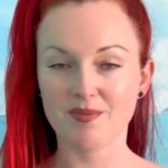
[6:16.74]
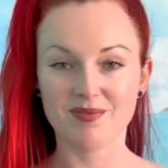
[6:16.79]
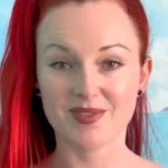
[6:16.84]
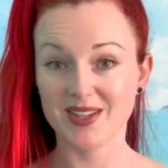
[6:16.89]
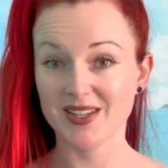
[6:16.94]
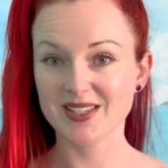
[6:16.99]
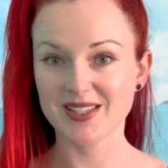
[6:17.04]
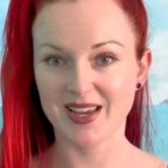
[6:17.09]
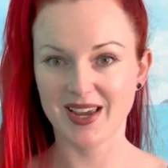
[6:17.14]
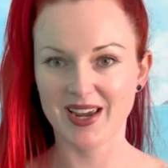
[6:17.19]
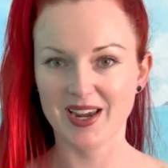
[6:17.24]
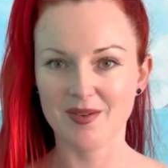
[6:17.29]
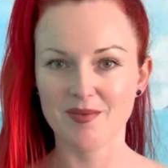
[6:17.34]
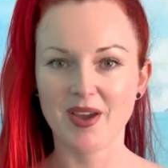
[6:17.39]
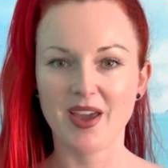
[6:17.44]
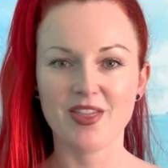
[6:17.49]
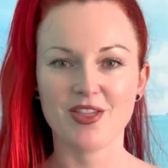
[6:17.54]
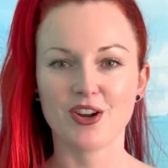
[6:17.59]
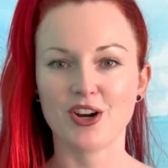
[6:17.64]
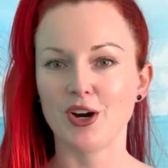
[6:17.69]
the same,
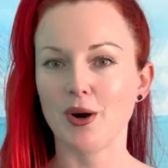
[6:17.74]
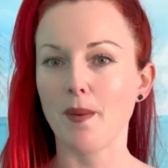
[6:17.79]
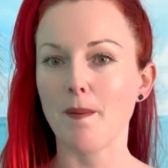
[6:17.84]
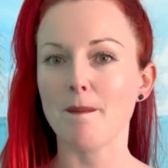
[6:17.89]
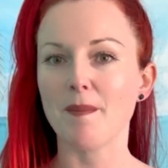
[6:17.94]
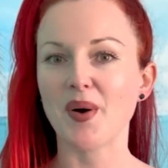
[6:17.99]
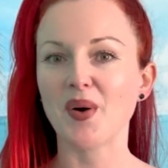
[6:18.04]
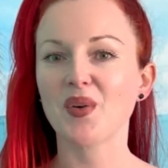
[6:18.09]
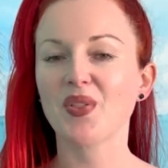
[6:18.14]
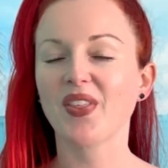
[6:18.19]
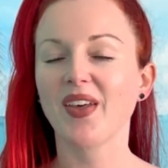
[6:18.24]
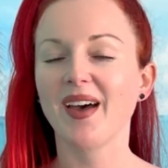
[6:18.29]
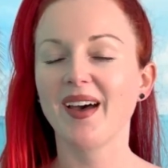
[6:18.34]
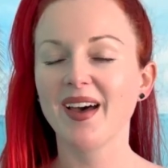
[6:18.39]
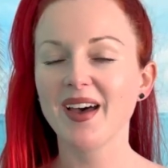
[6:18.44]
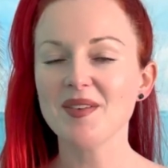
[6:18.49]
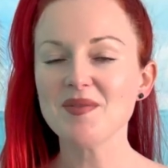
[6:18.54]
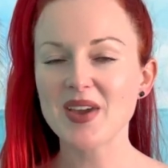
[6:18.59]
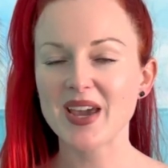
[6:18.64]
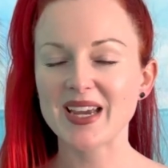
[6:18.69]
and they're both
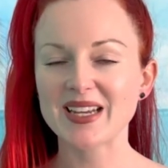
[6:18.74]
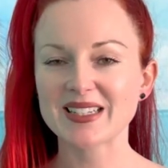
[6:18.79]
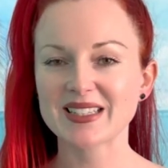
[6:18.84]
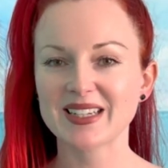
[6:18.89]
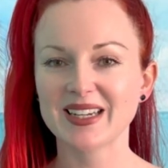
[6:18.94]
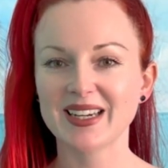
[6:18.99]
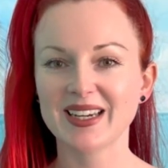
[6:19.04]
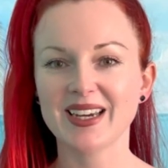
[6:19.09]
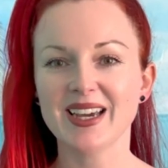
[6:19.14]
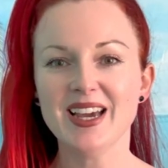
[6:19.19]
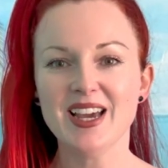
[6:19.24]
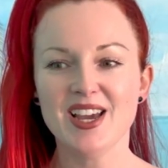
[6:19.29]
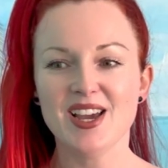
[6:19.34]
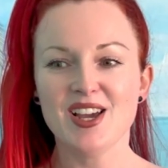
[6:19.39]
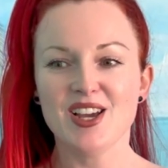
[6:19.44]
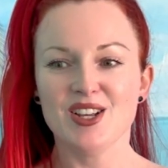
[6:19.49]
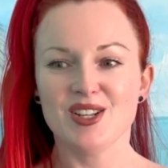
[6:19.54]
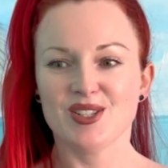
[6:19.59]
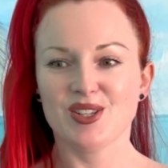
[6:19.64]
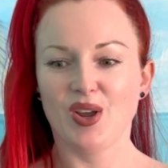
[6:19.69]
amazing.
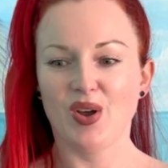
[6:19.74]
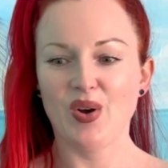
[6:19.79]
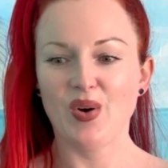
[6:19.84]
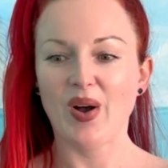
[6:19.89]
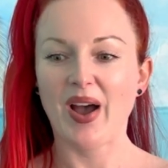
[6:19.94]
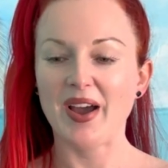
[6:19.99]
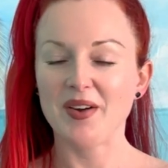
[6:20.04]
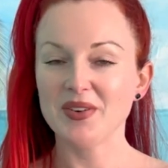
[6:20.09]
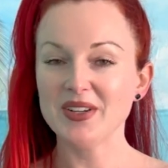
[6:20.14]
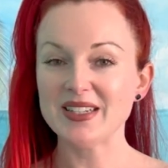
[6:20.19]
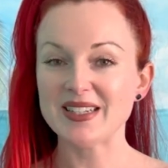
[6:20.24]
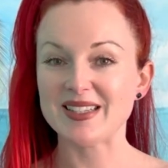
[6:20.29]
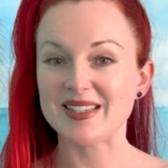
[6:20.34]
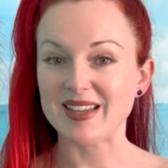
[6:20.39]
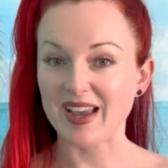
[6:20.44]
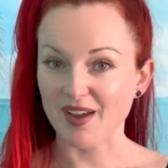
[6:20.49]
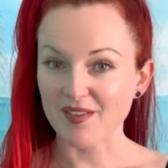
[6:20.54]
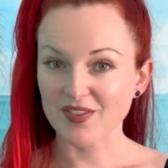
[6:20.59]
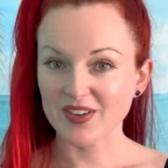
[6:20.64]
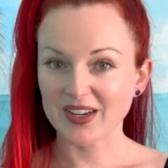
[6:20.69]
So I would
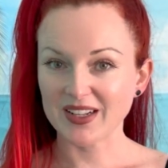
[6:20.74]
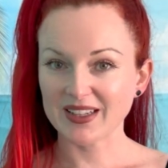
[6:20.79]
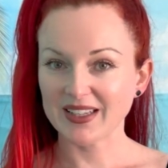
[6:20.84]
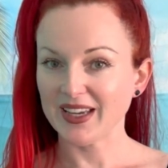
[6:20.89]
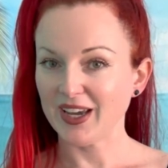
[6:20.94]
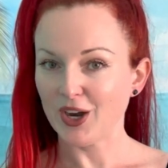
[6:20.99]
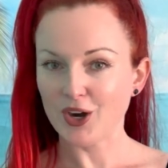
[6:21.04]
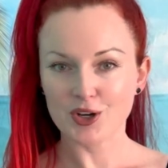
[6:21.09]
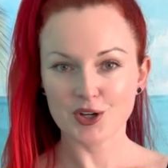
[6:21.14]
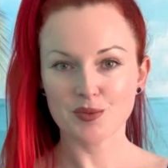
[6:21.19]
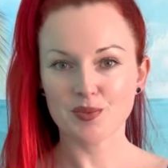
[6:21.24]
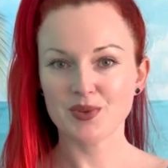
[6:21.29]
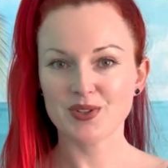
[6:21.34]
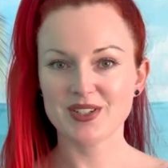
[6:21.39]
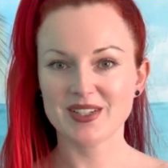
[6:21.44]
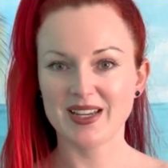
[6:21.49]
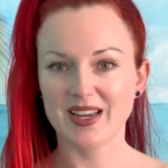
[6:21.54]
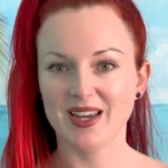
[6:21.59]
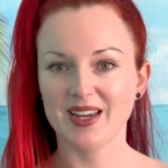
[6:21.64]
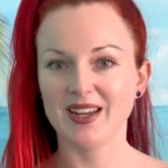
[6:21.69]
definitely
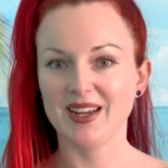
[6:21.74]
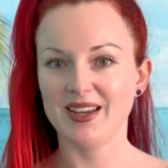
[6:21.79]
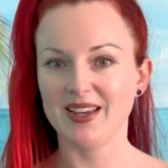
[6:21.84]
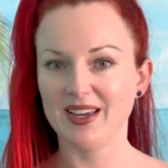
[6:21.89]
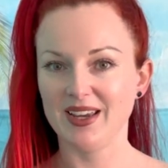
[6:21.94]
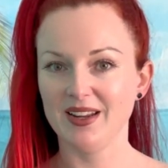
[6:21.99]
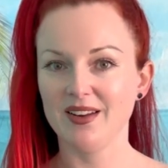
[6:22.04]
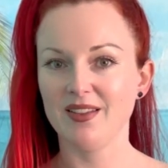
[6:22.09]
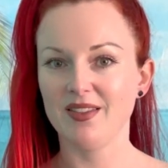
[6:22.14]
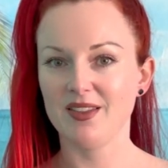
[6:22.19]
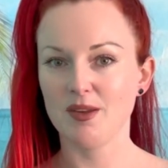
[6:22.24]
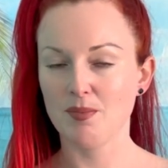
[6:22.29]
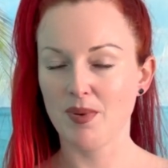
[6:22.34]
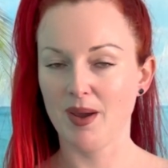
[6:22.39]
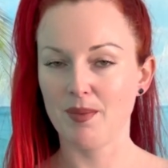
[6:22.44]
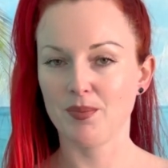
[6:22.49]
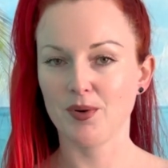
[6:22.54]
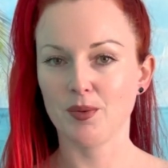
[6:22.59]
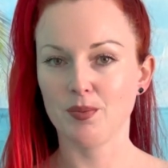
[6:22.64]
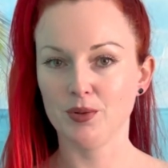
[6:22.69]
100% get the
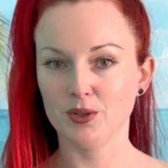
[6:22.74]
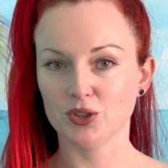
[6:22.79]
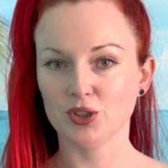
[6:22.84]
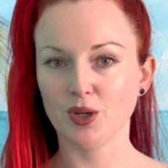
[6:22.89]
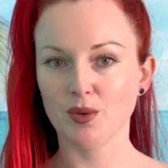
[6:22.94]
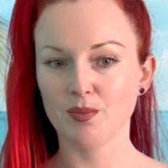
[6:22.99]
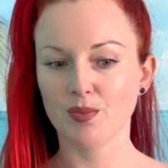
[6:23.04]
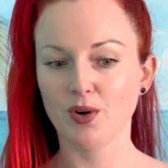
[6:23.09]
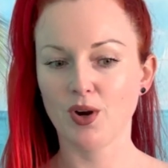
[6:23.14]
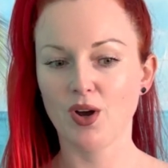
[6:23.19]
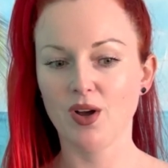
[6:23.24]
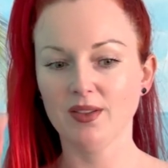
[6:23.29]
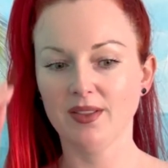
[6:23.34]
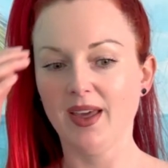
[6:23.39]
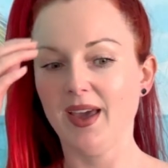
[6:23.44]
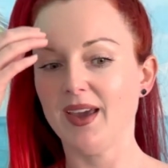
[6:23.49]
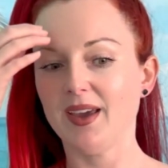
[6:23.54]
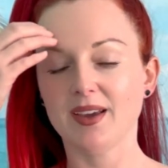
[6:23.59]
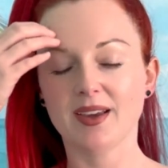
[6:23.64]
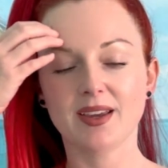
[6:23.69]
Pepper push-up bra,
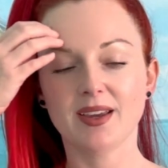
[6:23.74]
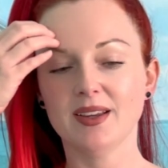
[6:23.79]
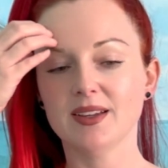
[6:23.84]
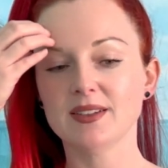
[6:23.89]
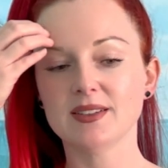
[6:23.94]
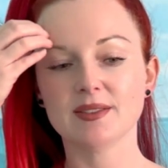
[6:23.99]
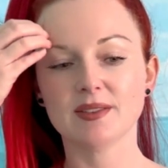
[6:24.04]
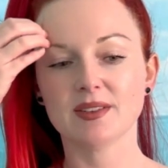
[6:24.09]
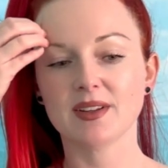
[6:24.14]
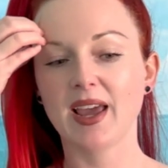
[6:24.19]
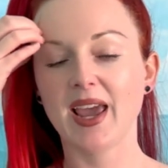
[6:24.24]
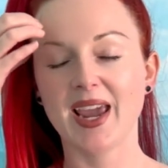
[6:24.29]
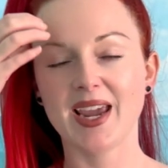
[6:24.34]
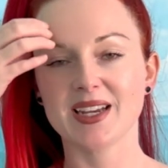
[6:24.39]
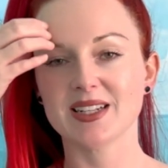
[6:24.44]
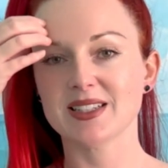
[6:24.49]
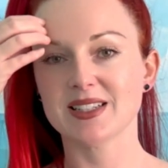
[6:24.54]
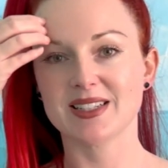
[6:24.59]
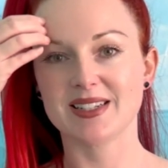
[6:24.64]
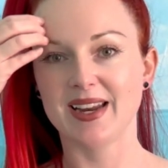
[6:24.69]
like
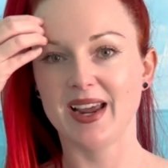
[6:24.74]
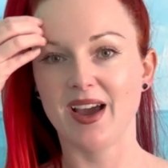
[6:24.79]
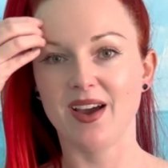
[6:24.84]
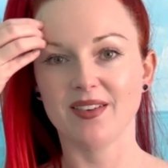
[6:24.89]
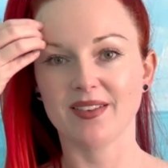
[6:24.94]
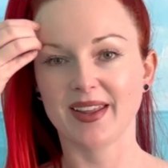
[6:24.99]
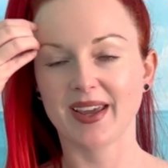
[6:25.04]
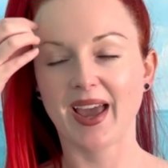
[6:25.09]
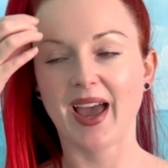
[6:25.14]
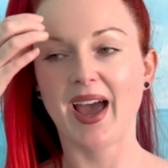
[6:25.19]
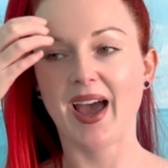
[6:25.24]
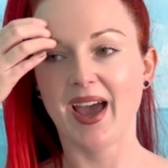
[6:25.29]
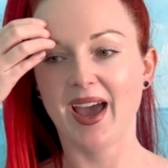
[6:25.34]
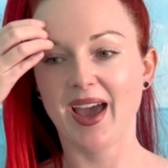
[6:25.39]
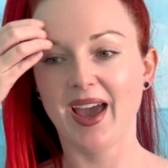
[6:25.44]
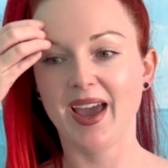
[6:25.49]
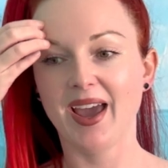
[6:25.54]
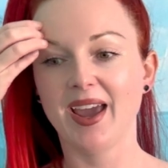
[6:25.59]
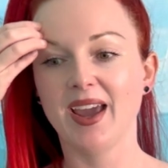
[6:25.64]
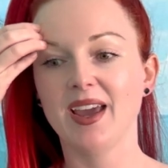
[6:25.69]
hands down. Like
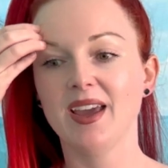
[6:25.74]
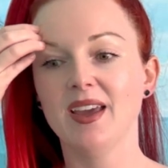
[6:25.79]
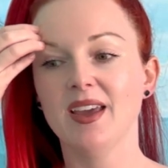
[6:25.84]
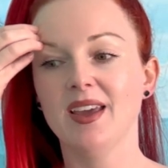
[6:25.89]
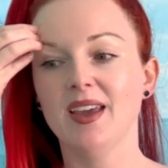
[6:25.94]
I,